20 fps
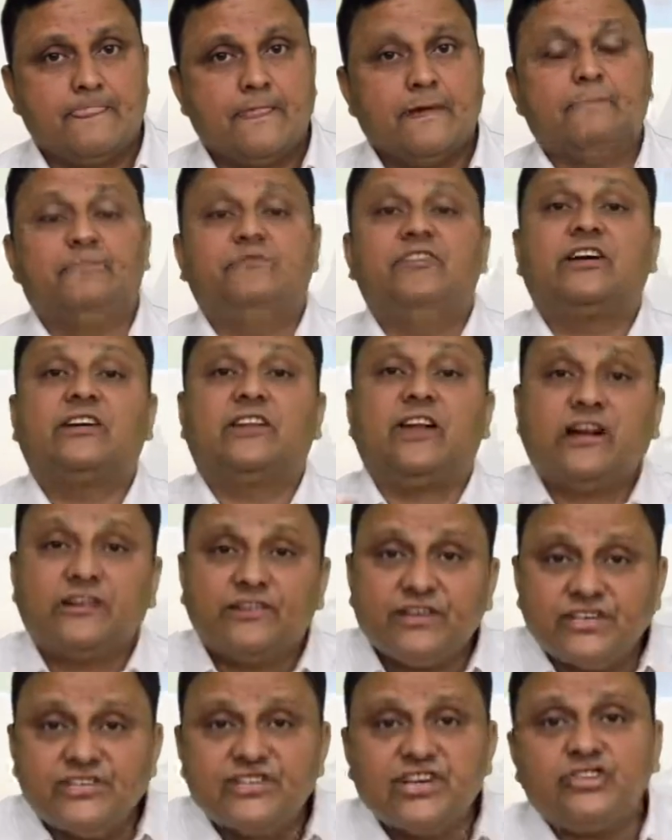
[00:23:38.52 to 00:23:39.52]
the
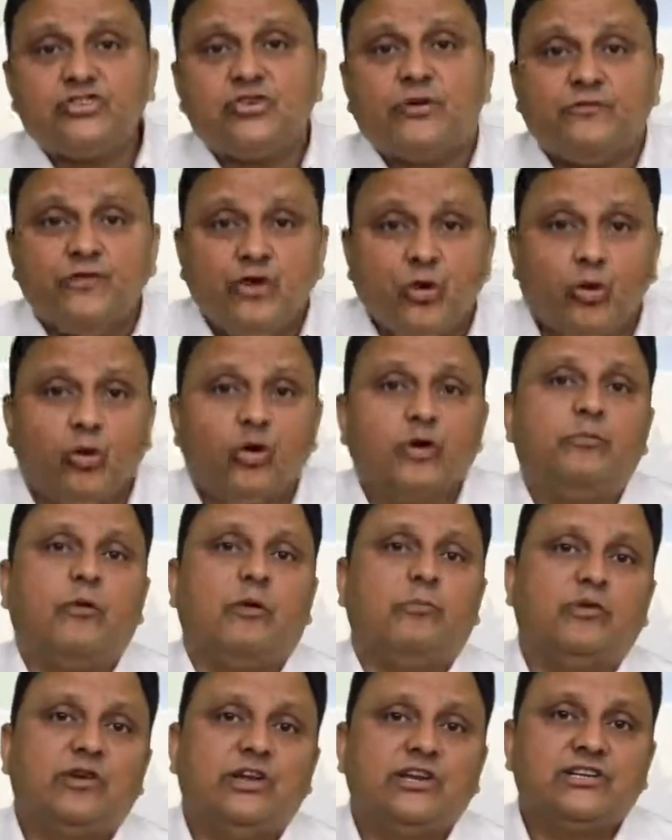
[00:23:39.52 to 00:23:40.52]
characteristics of the whole
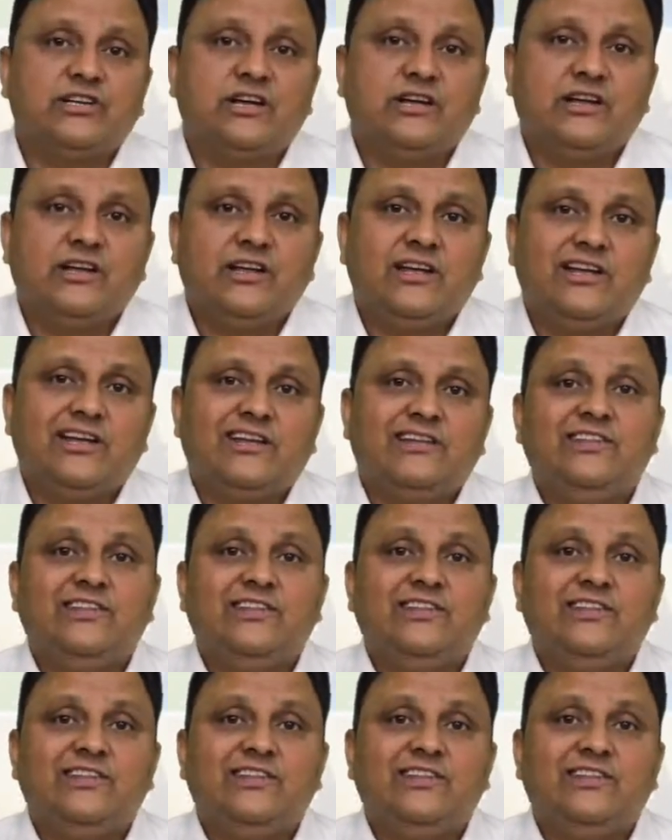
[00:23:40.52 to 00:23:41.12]
population,